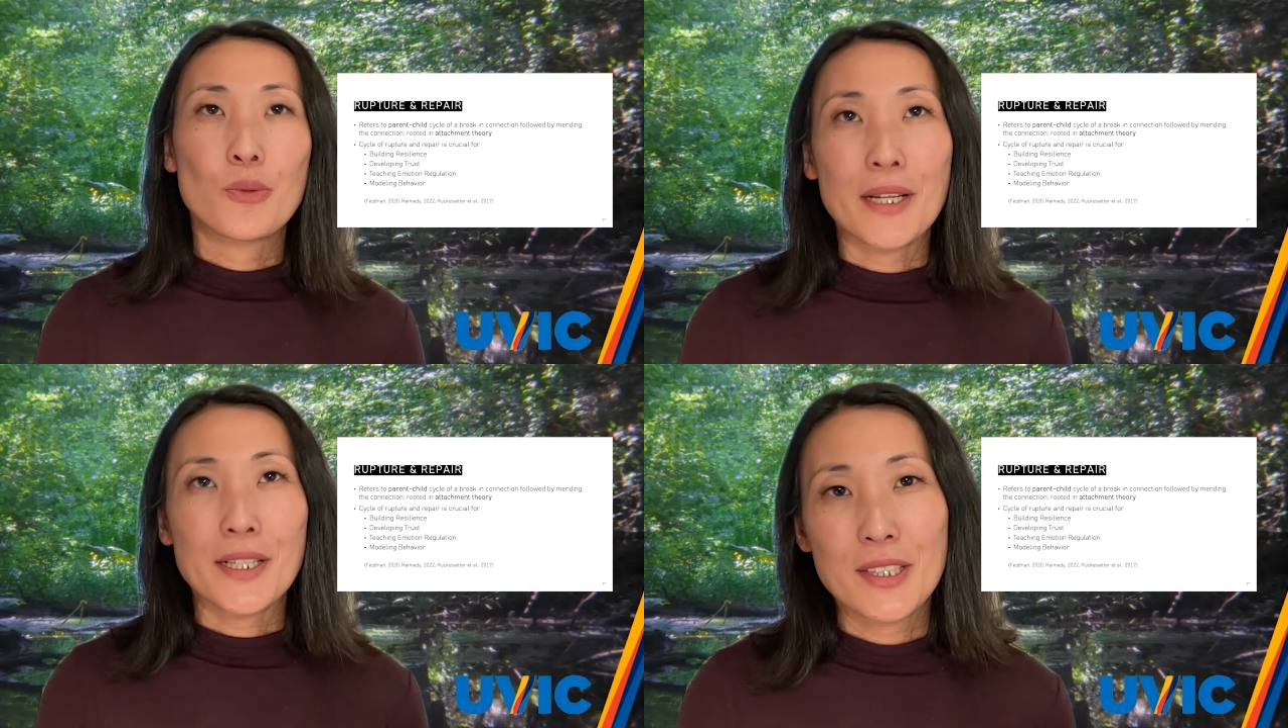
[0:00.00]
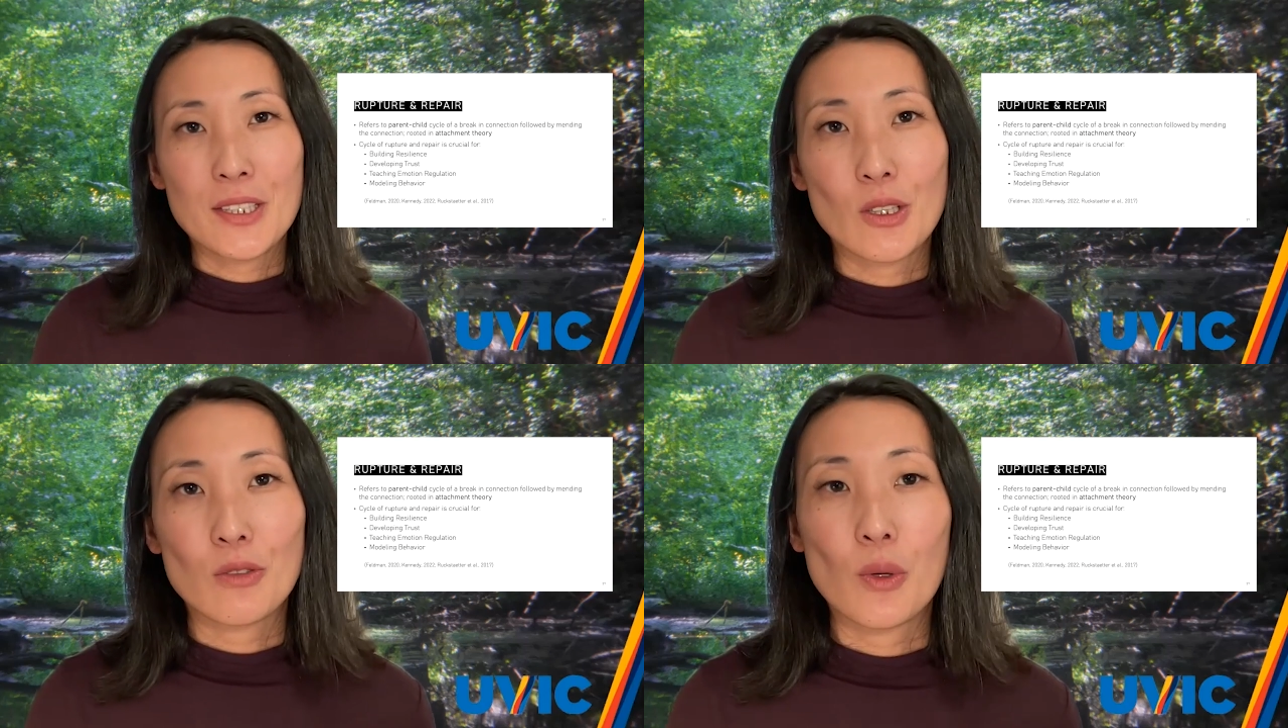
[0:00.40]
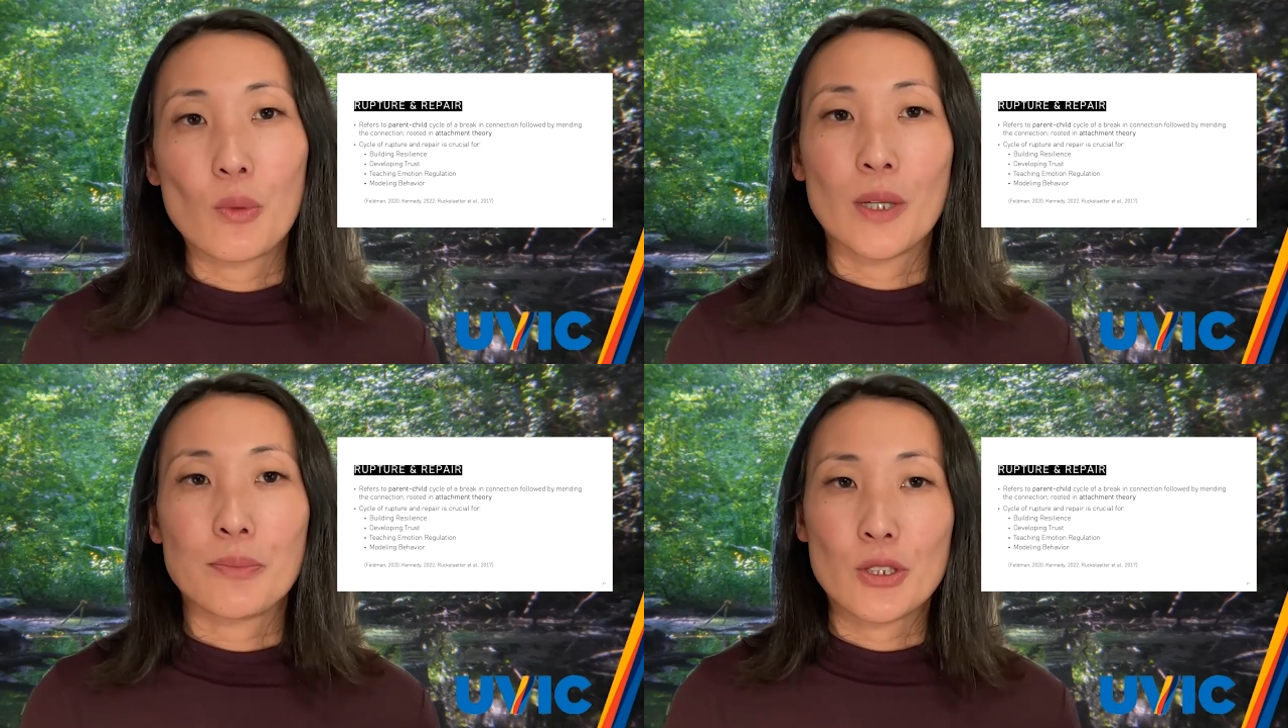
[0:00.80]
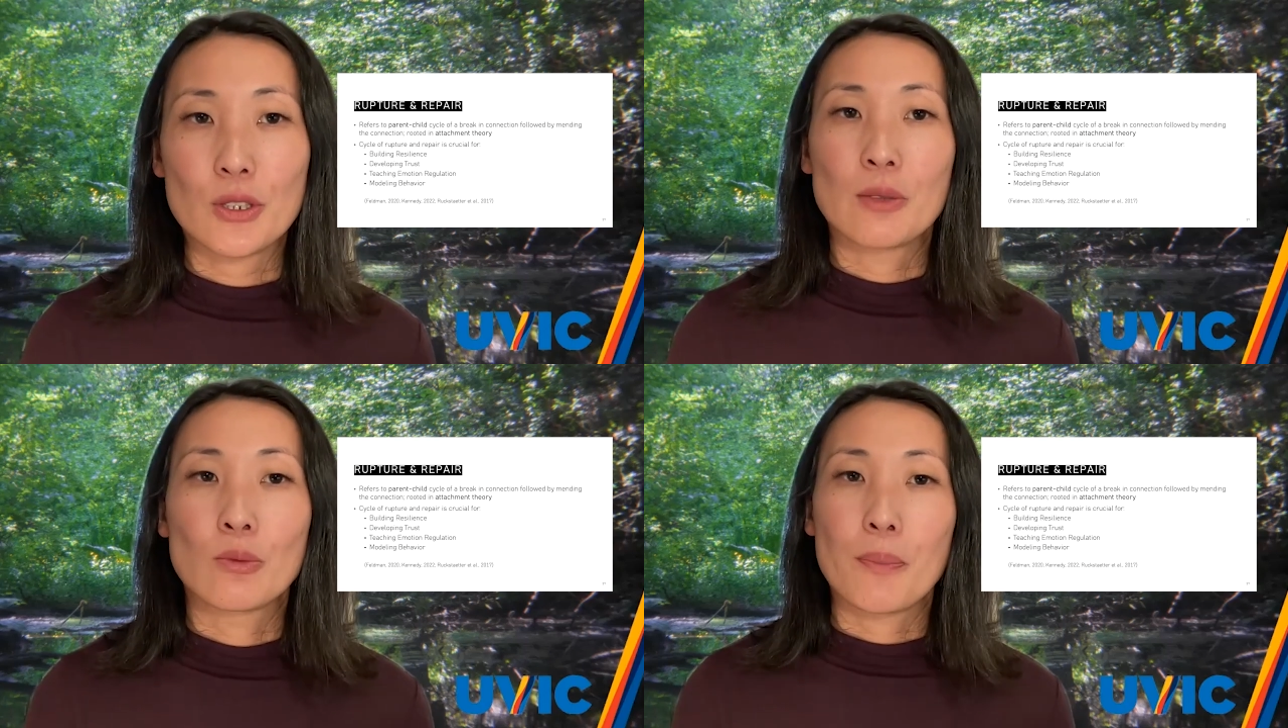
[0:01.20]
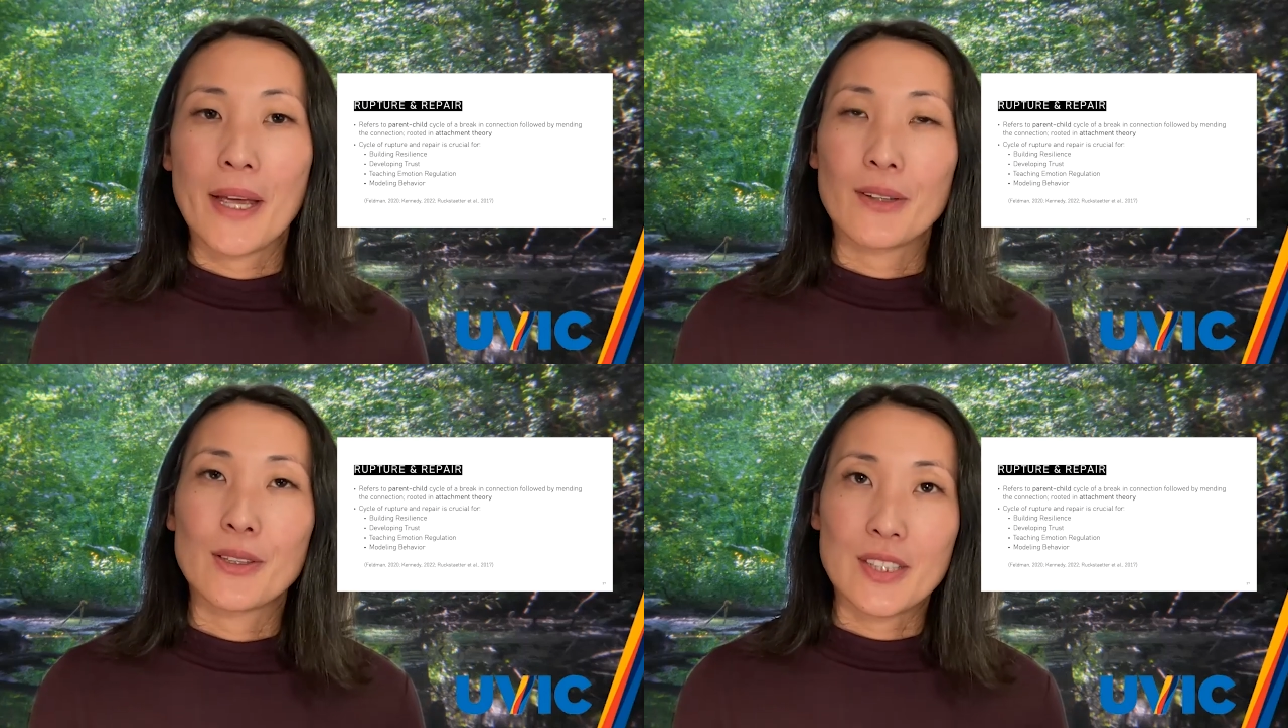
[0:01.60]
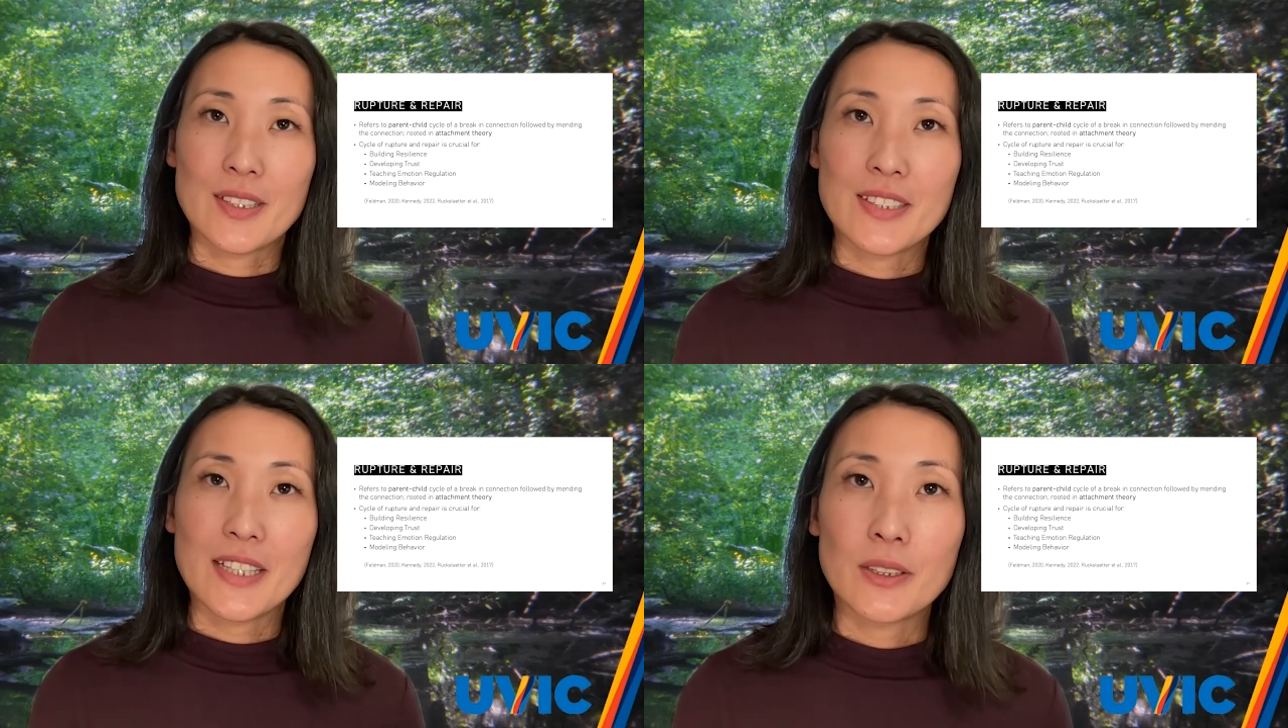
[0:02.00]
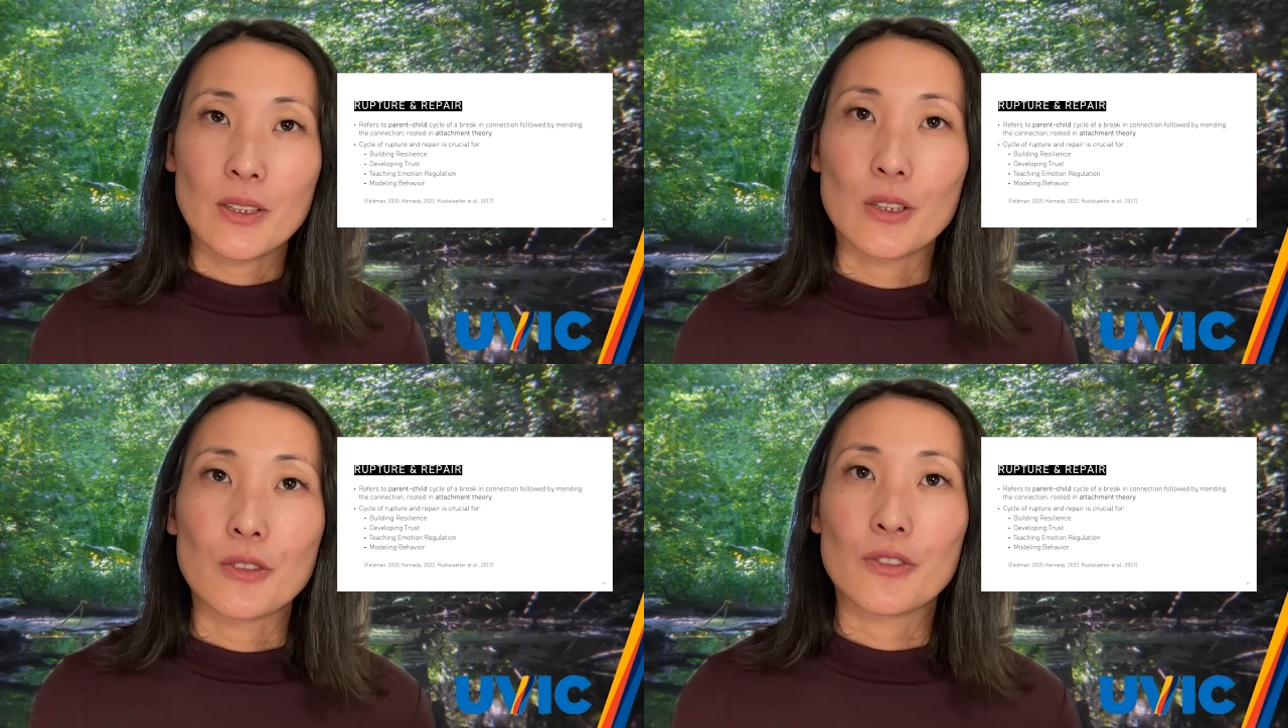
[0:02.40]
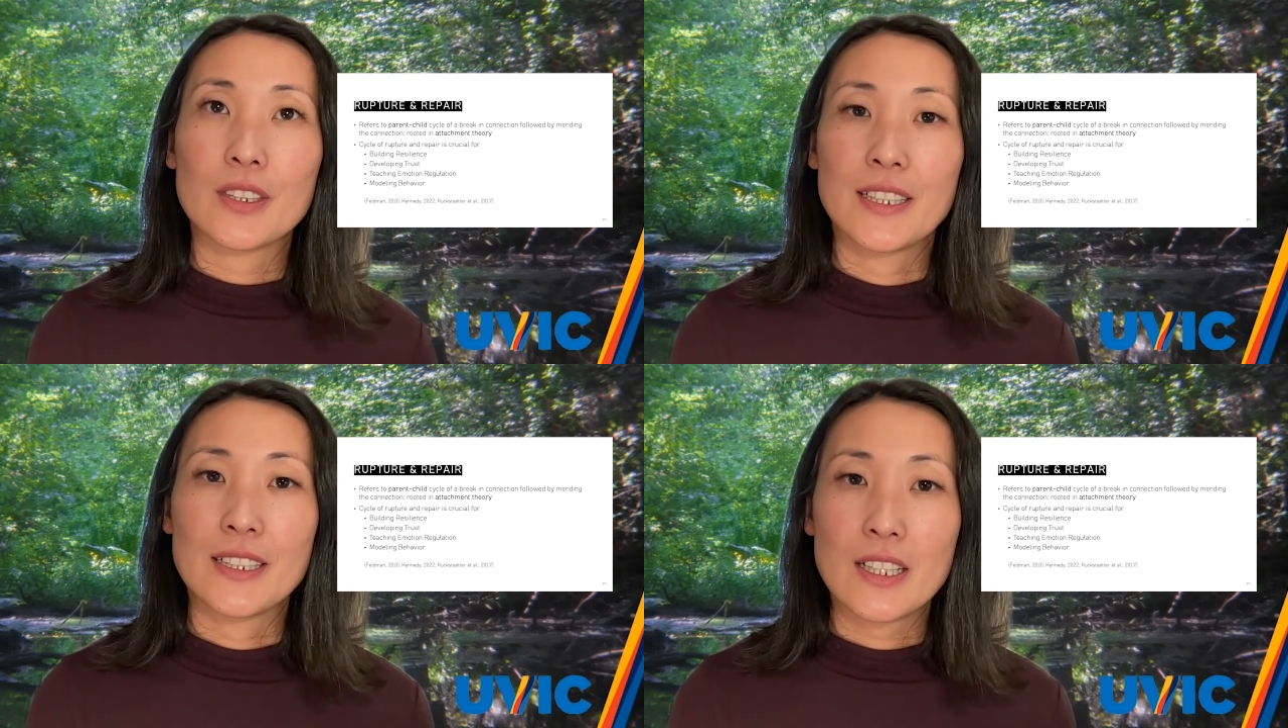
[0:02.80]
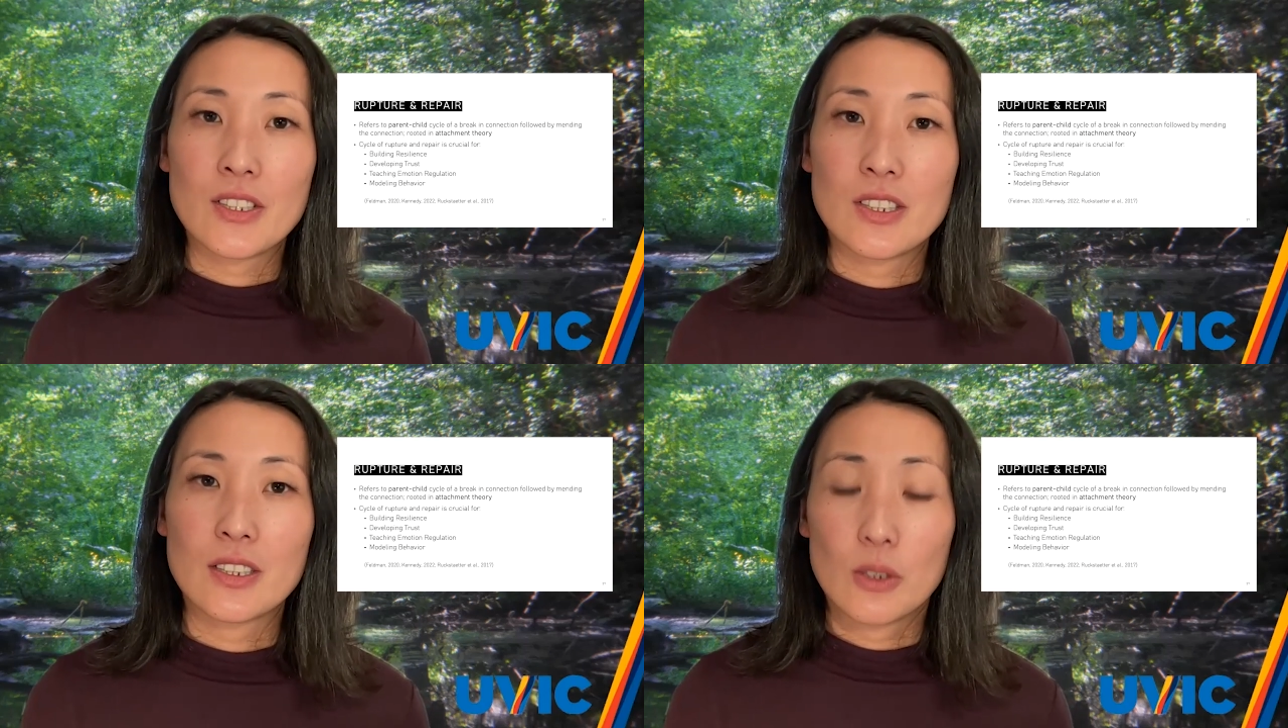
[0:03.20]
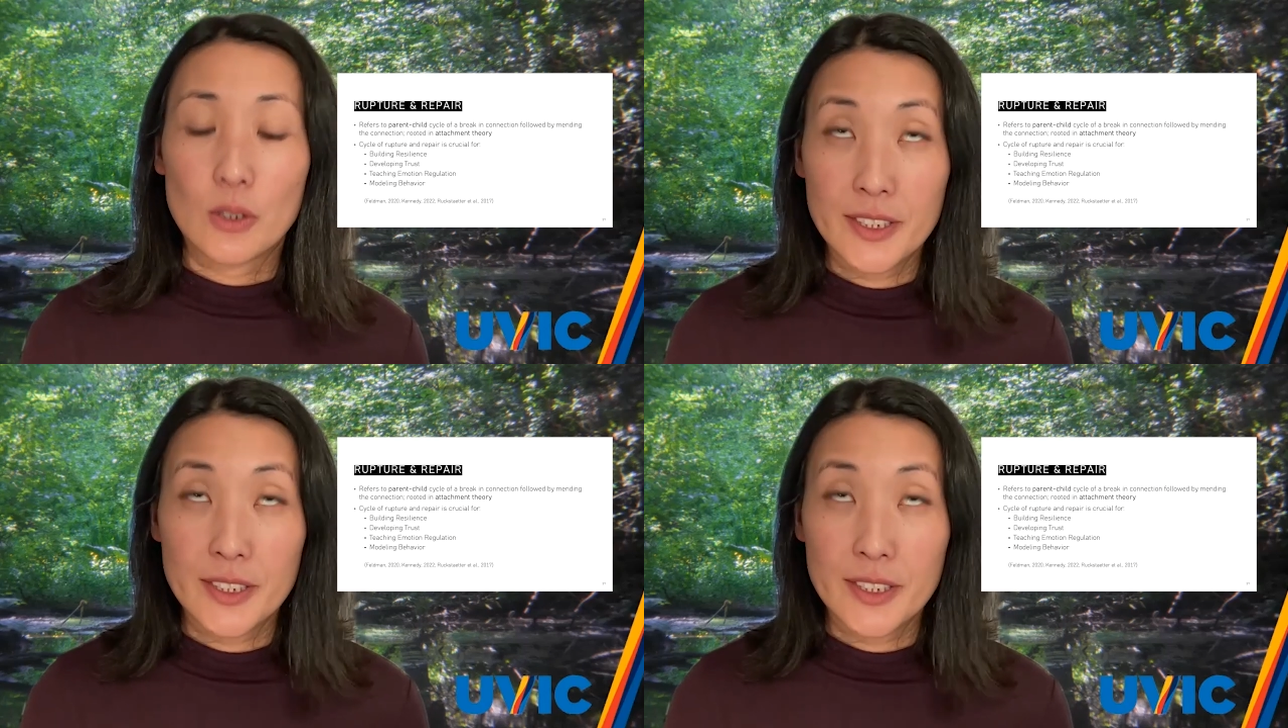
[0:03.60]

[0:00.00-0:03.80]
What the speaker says: You might think of rupture and repair as a cycle of connection,